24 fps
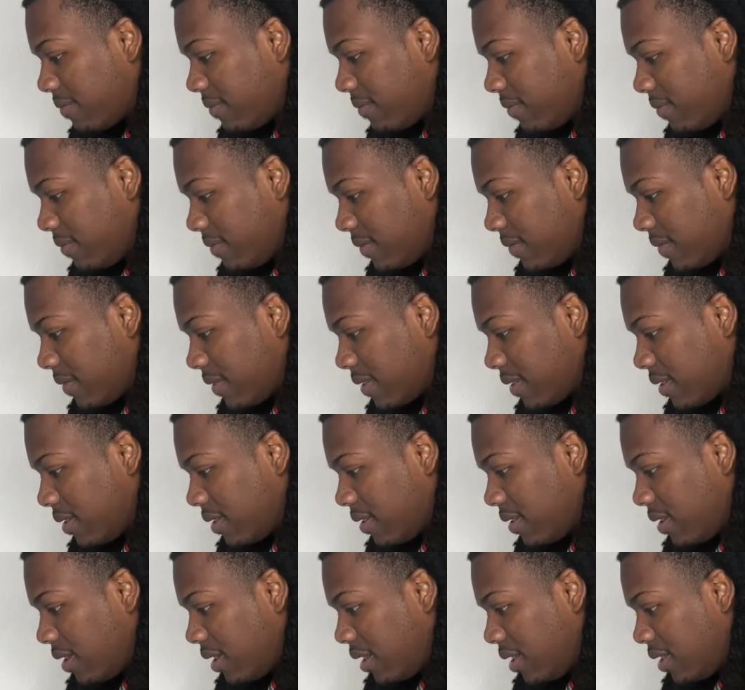
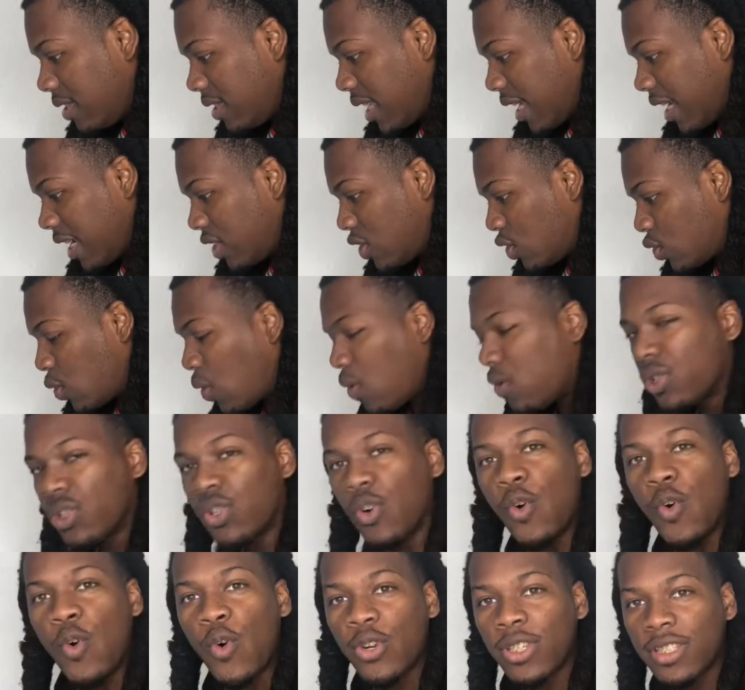Like a Trojan
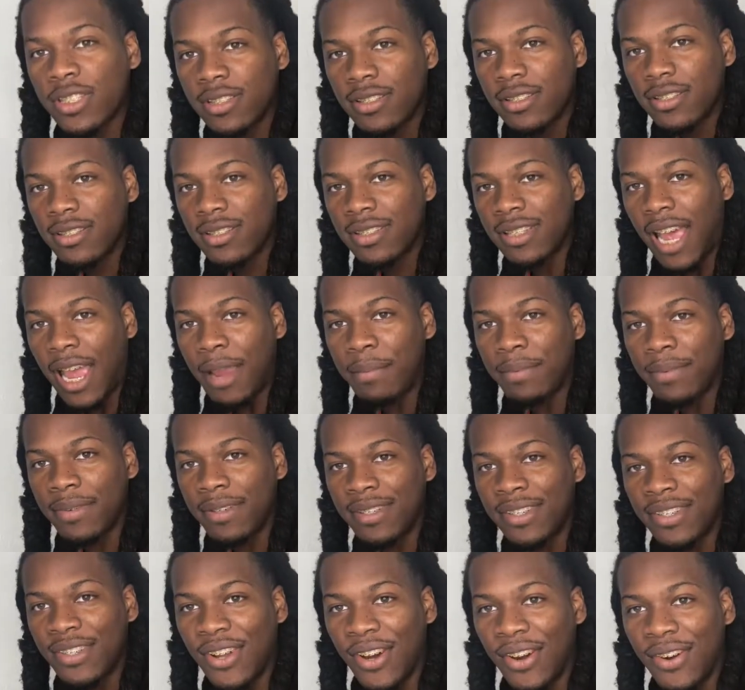horse type,
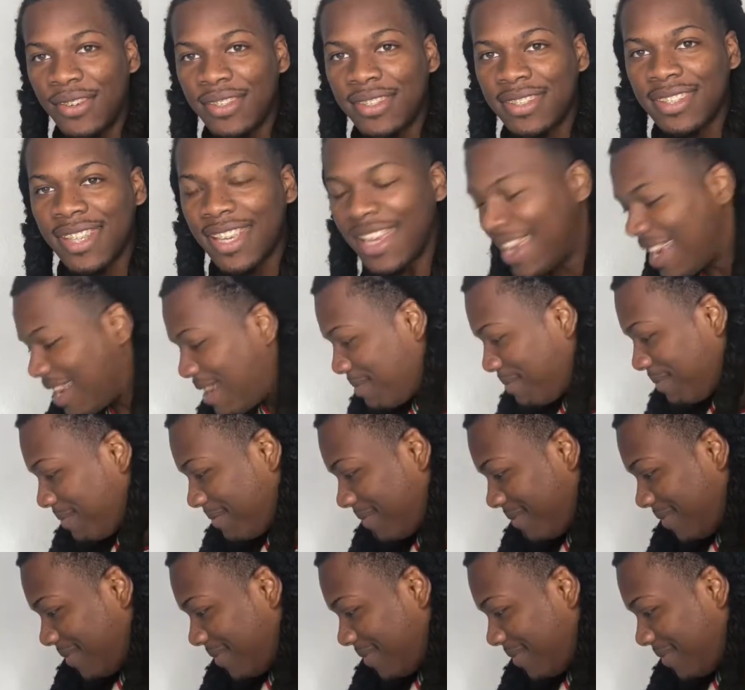you know, scheme.